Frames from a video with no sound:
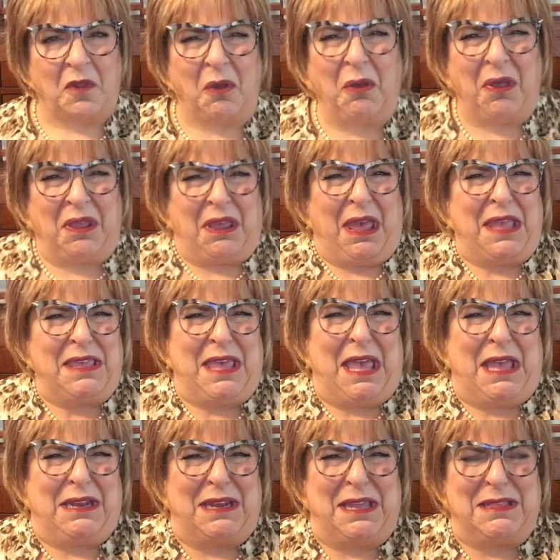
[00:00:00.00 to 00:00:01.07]
Oy, I
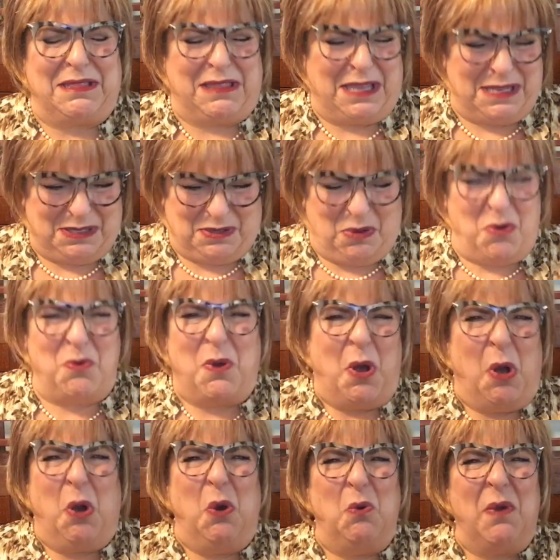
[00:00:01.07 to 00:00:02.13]
can't eat this.
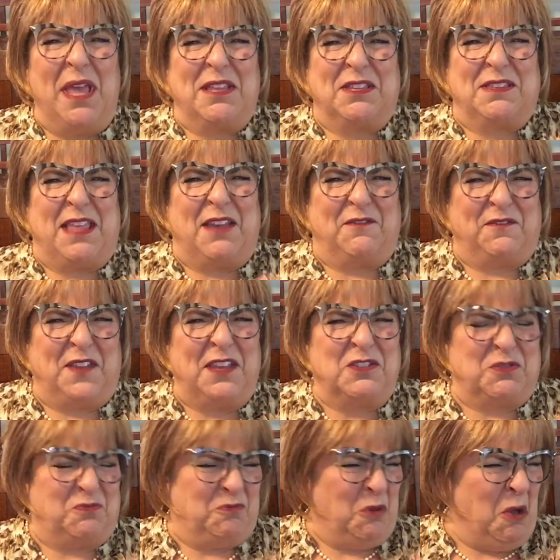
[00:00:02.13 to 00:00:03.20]
Who eats their
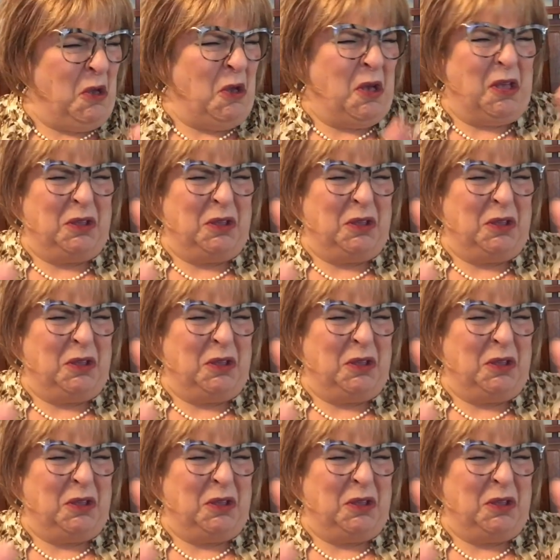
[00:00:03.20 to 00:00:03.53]
fish raw?